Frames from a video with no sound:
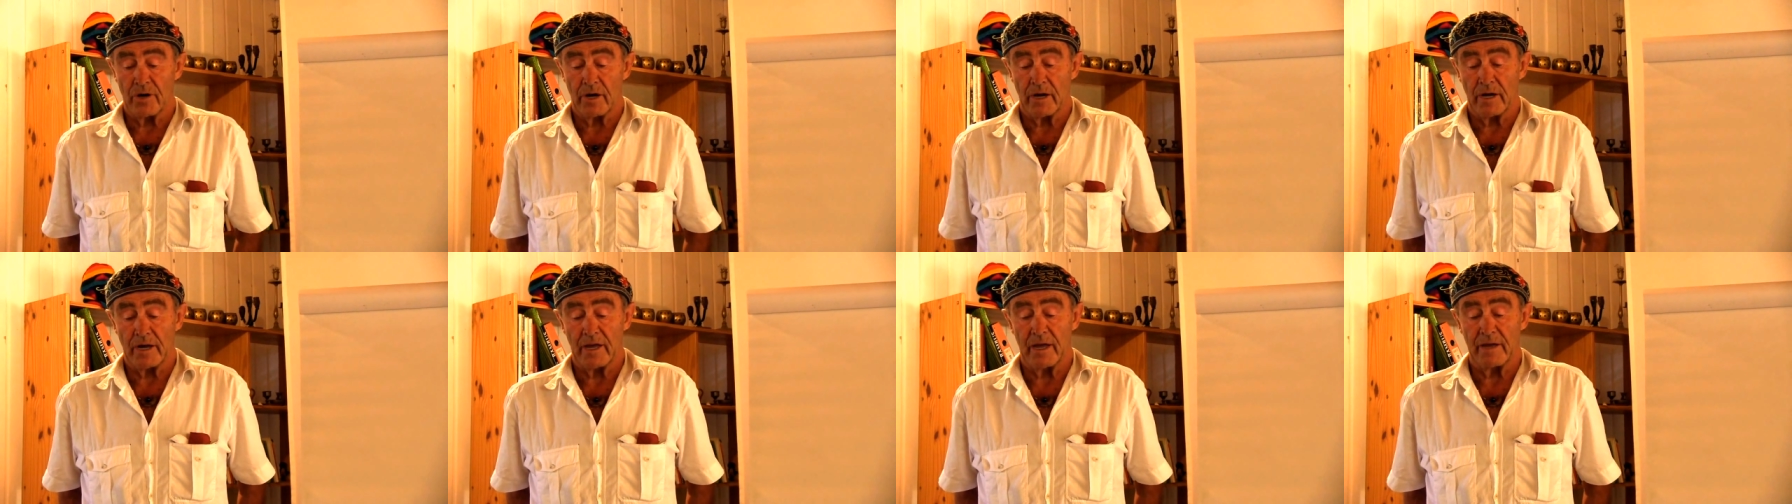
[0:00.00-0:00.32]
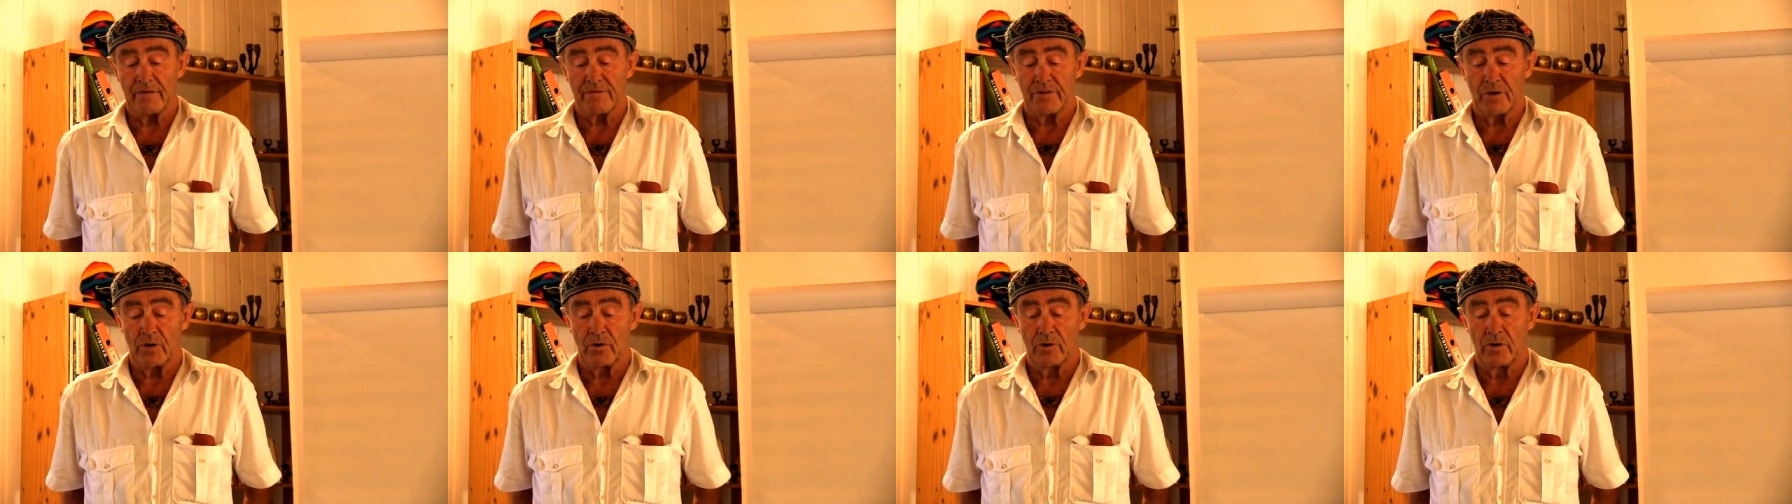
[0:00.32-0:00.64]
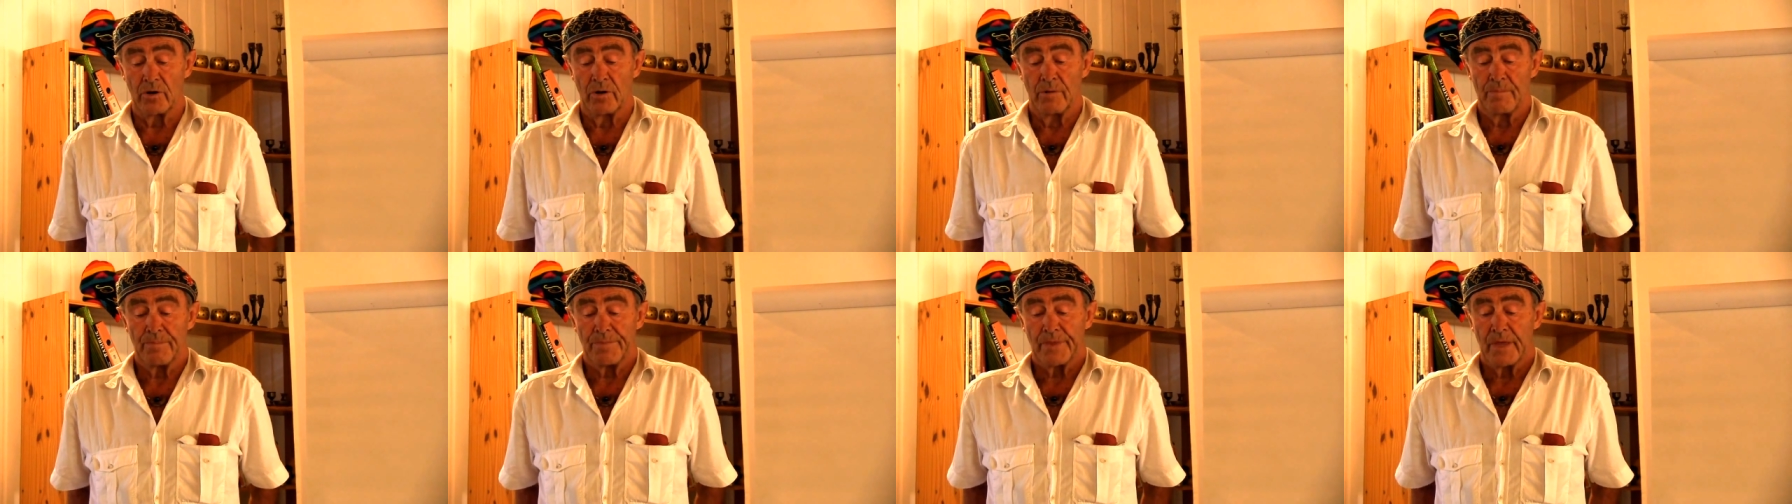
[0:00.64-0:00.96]
gave
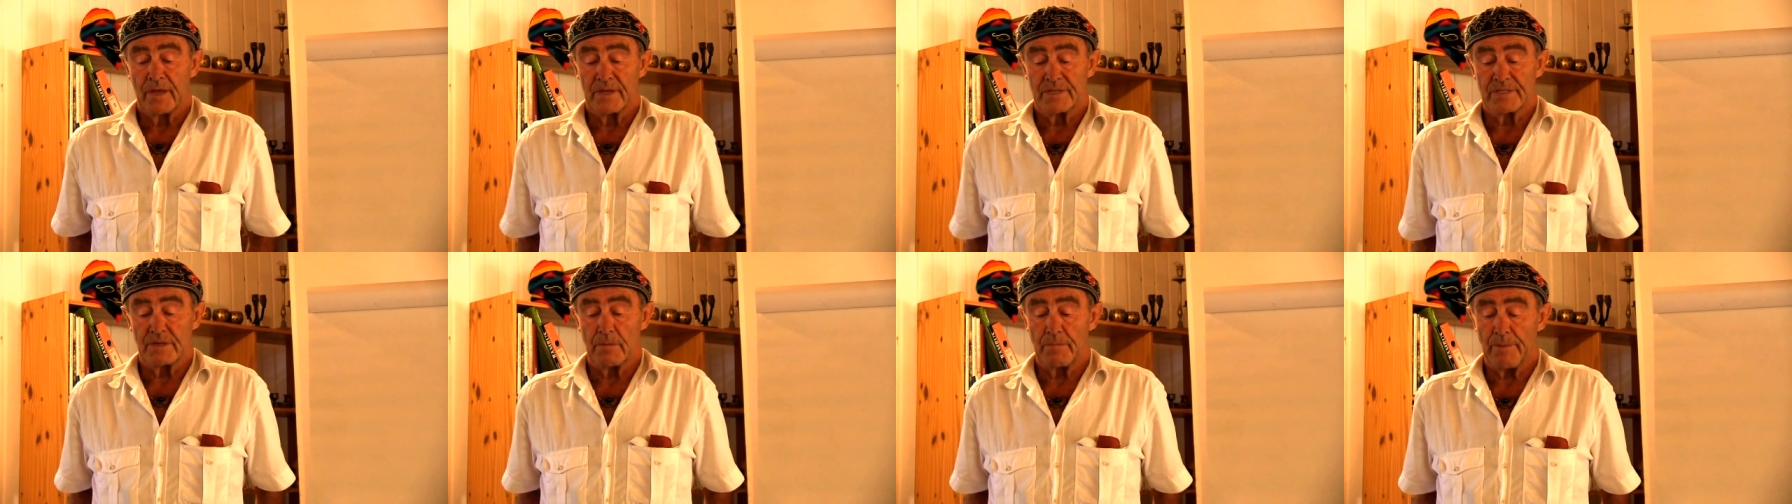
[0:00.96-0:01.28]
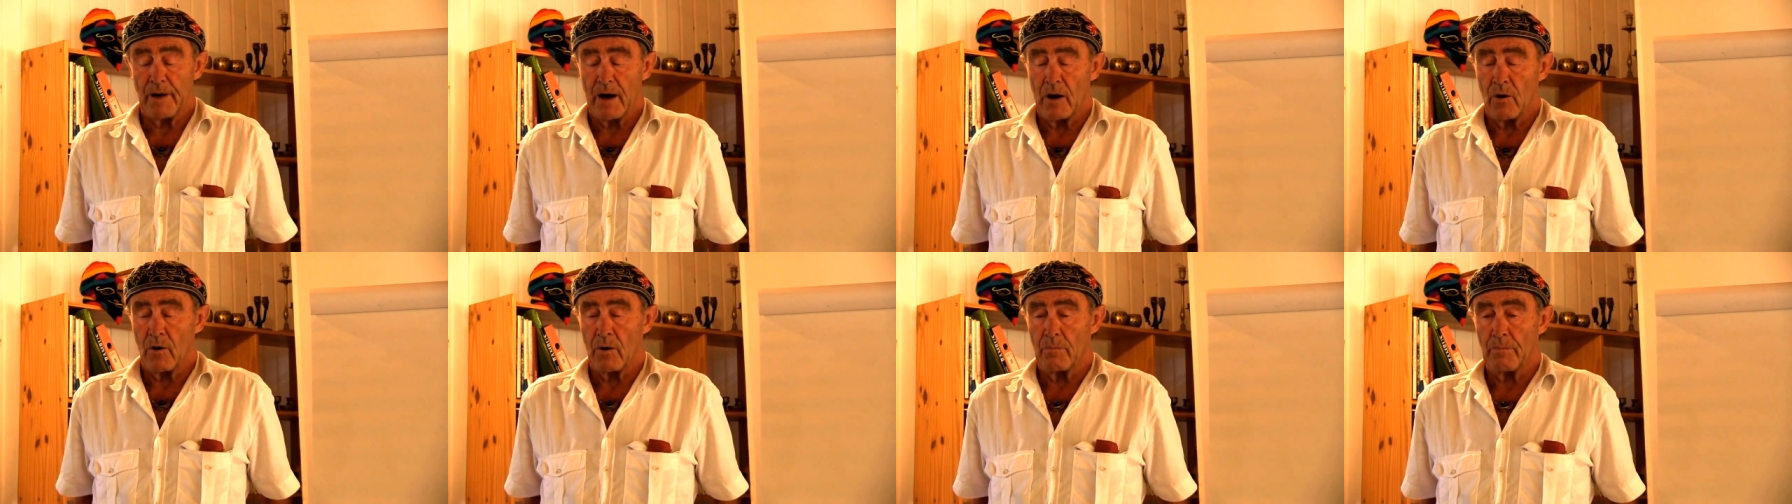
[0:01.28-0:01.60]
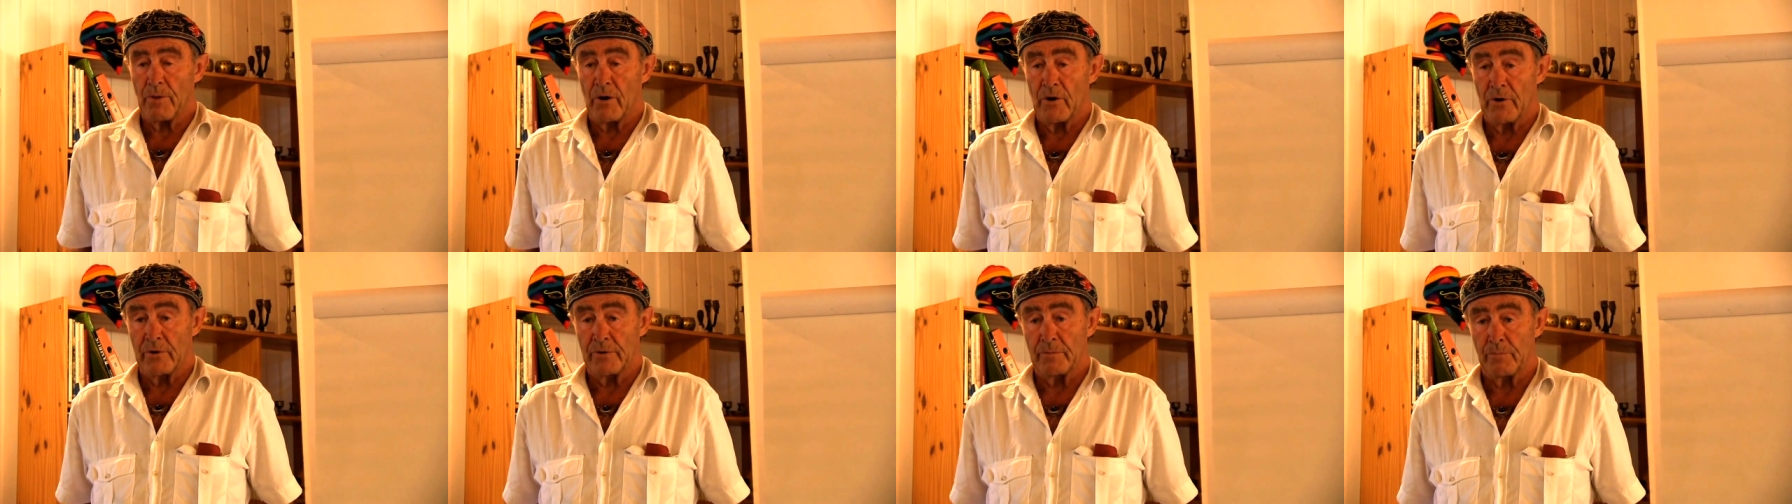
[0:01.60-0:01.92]
you the
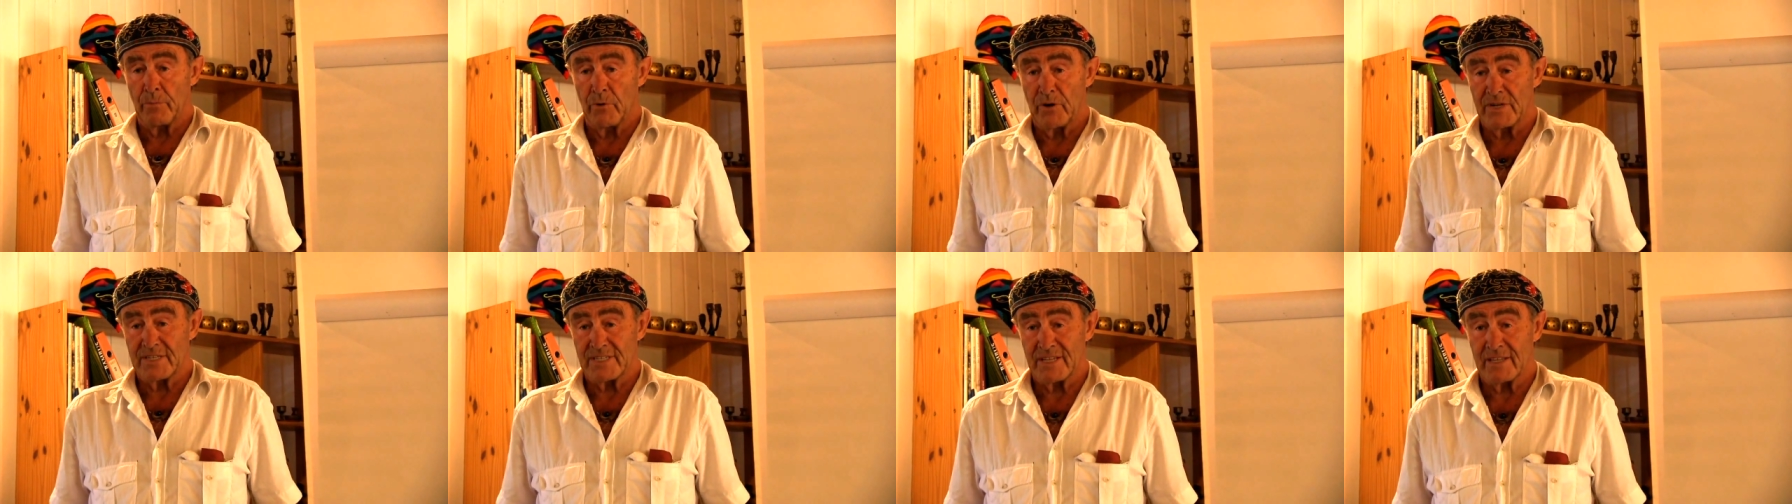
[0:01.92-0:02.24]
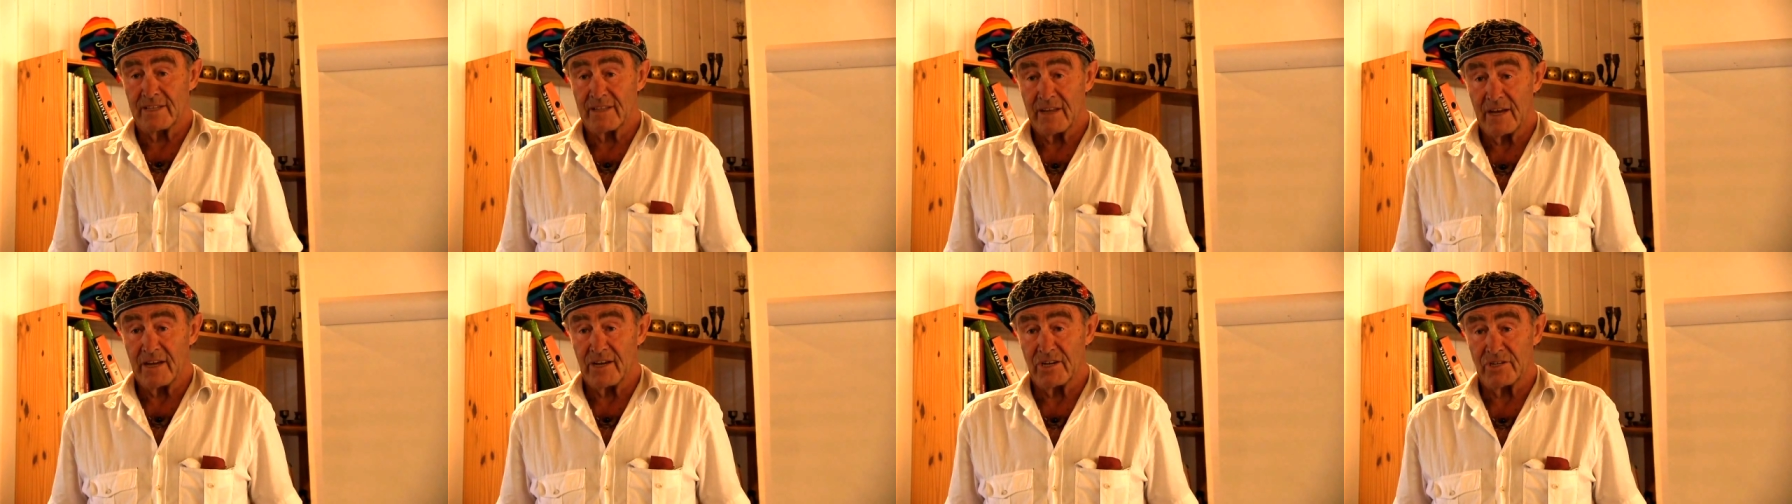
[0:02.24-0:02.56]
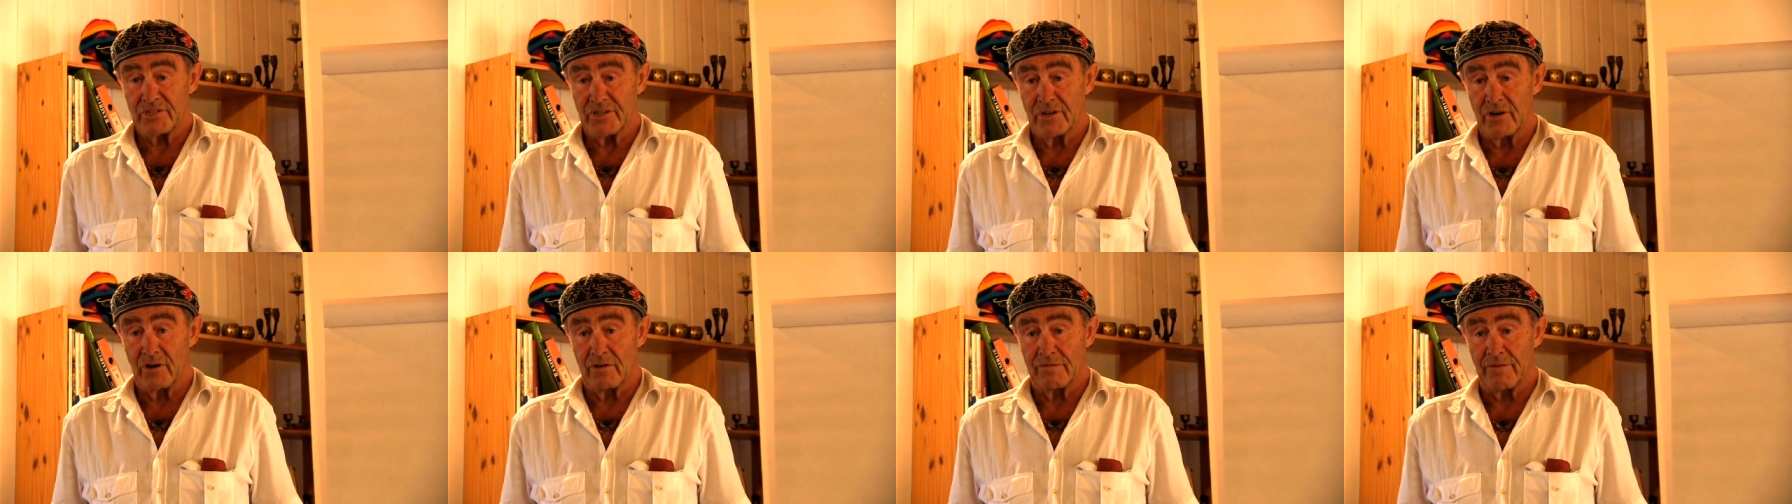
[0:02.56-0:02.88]
PowerPoint
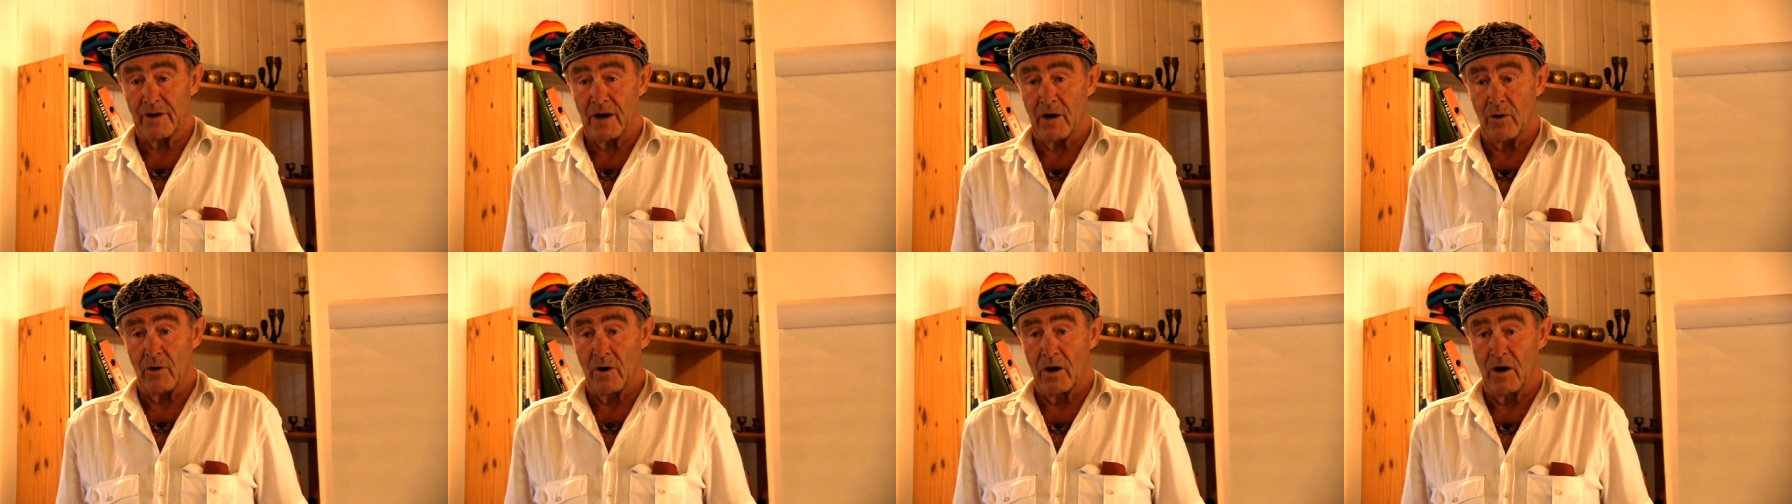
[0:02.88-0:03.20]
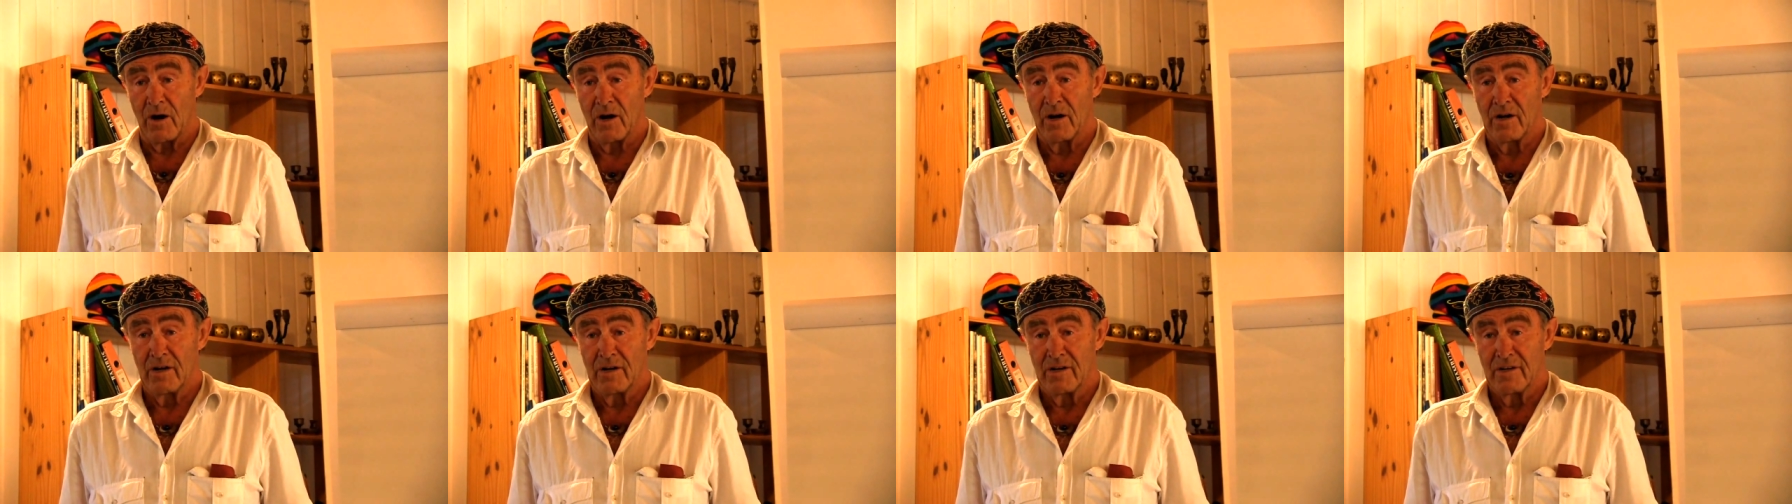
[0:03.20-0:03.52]
presentation of our